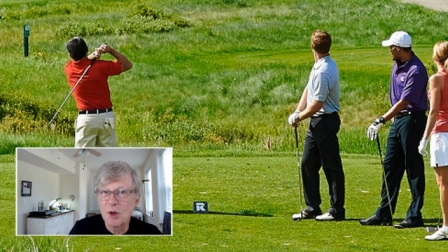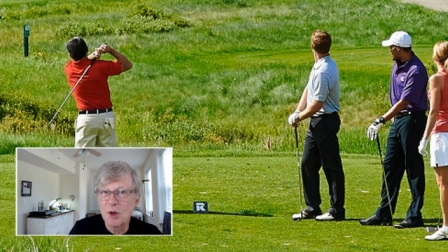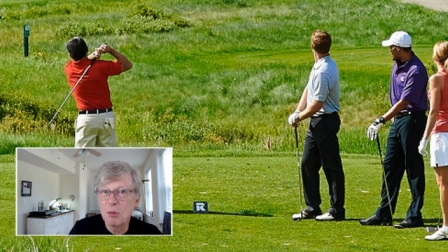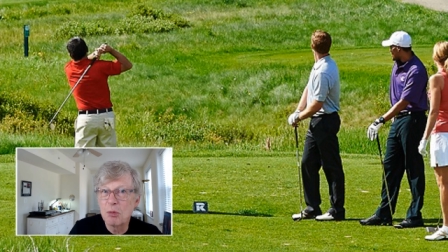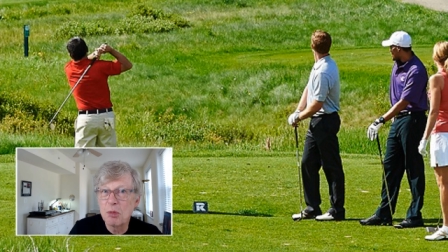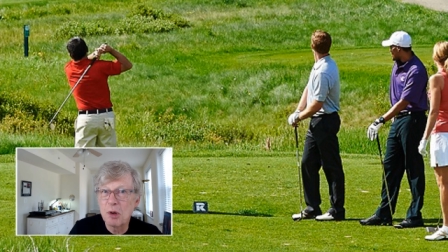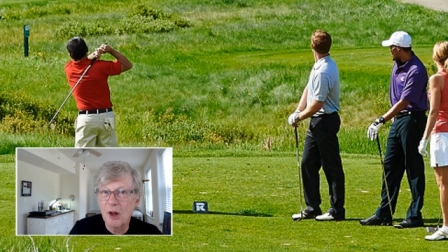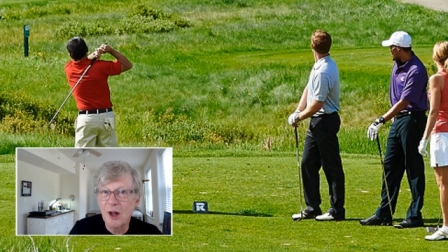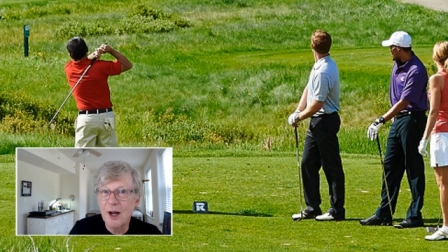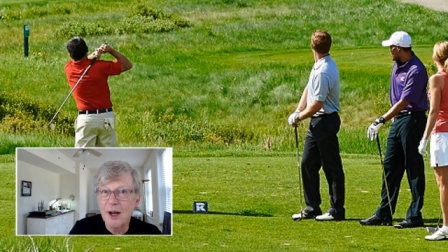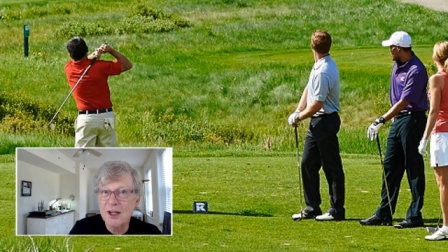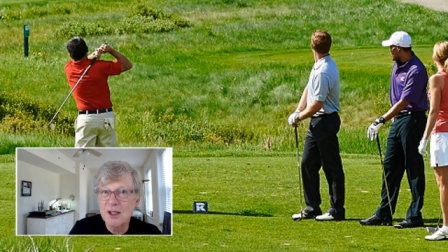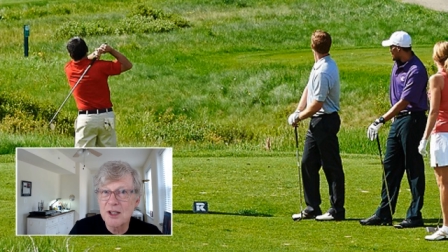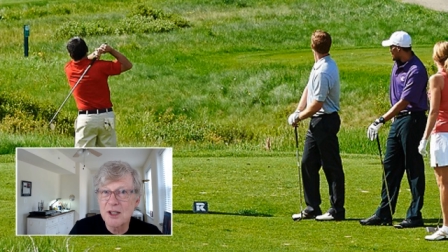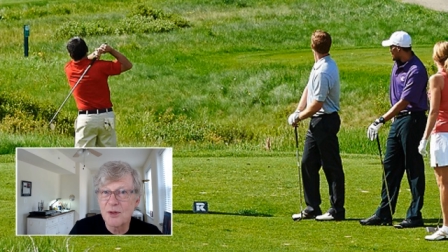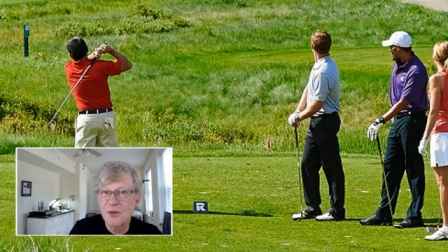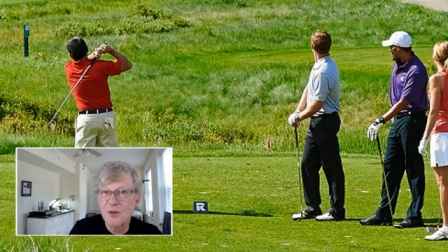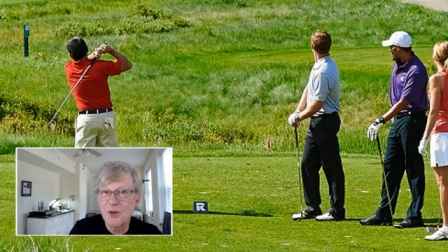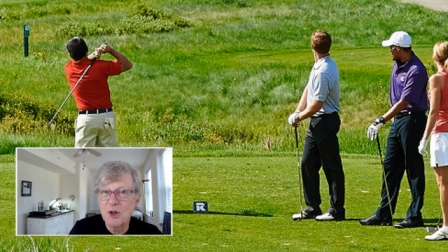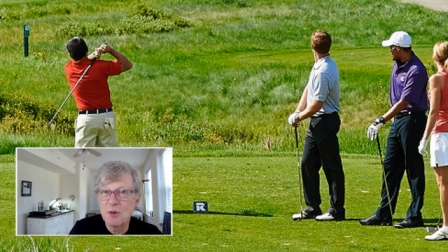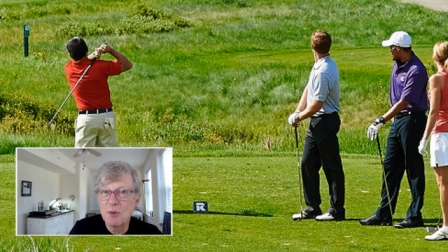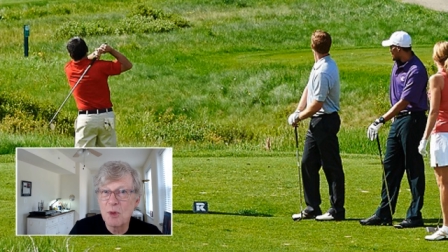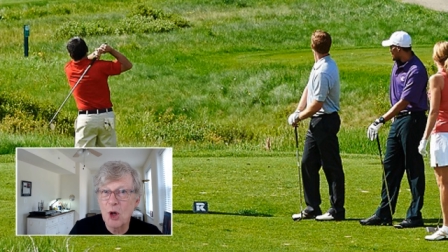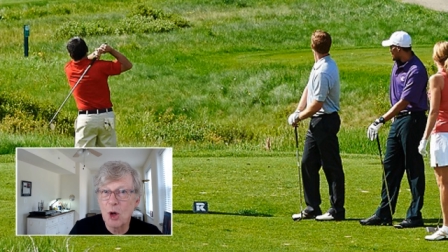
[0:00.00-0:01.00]
implies a
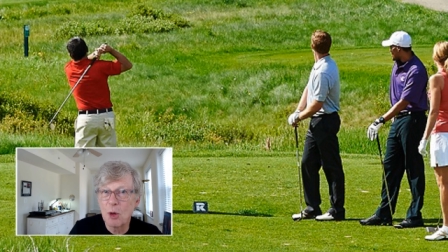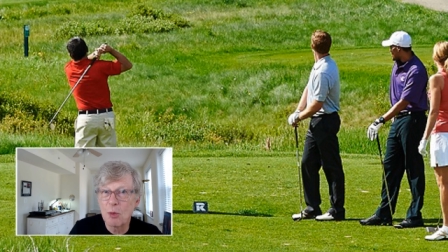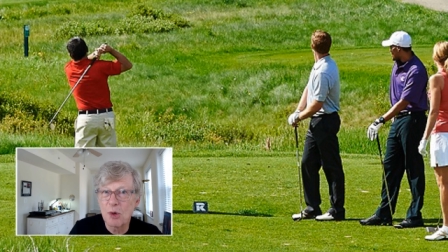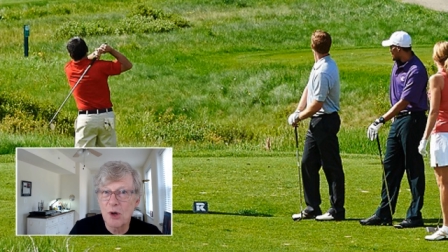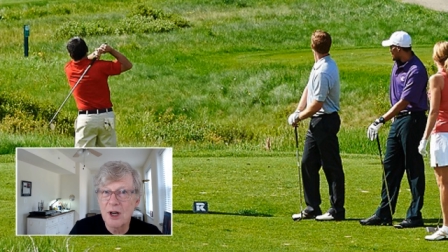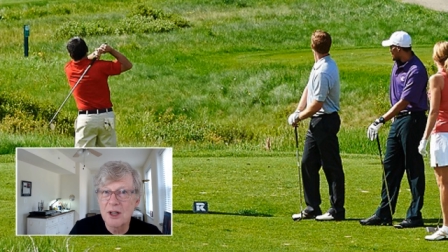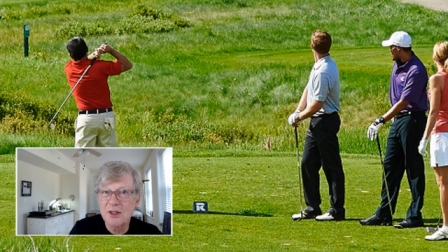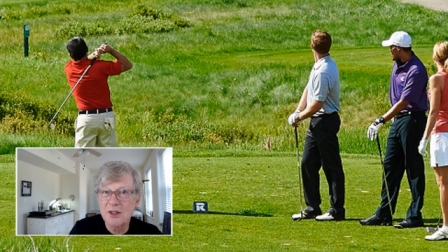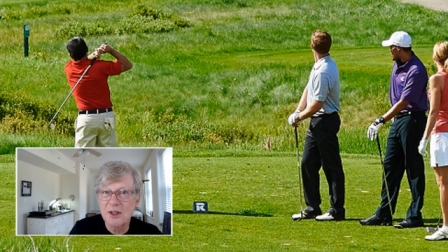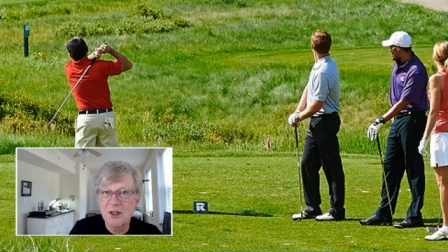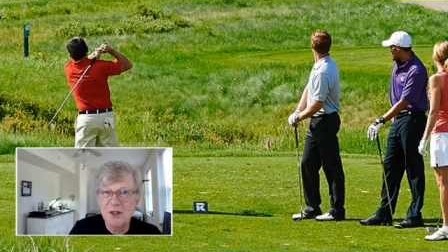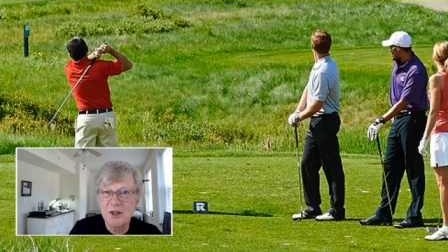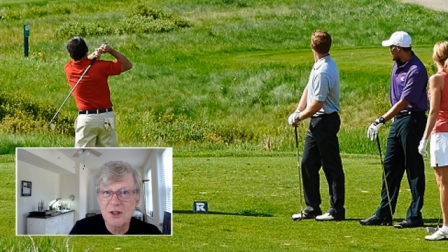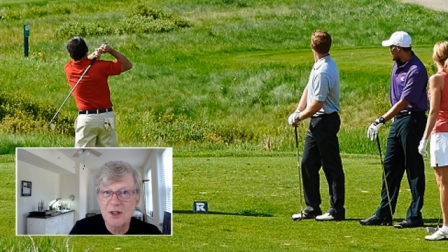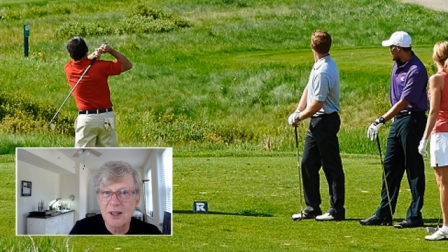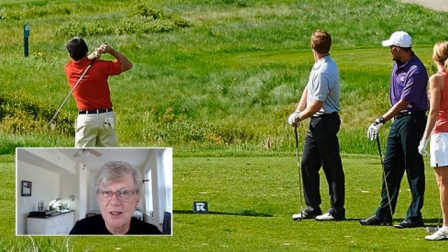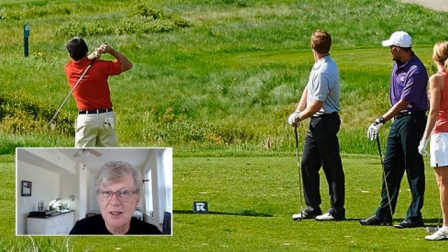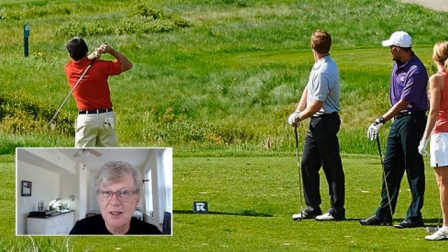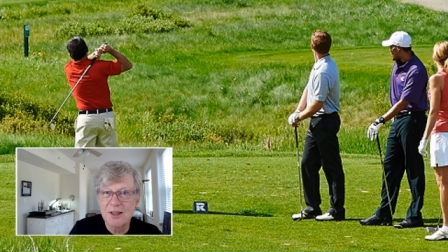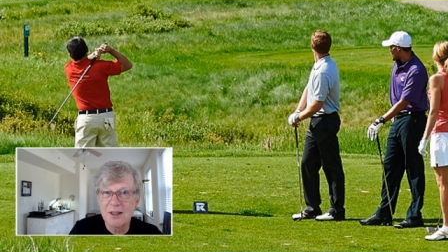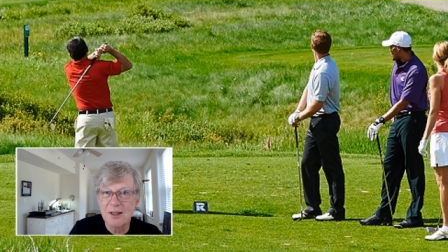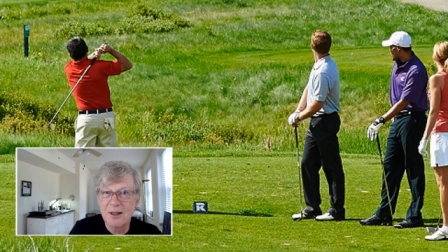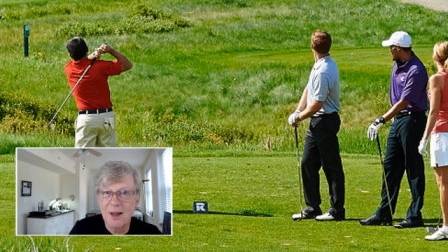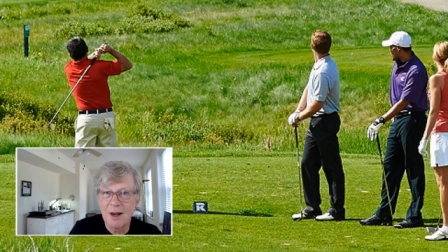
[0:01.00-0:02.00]
female presence that isn't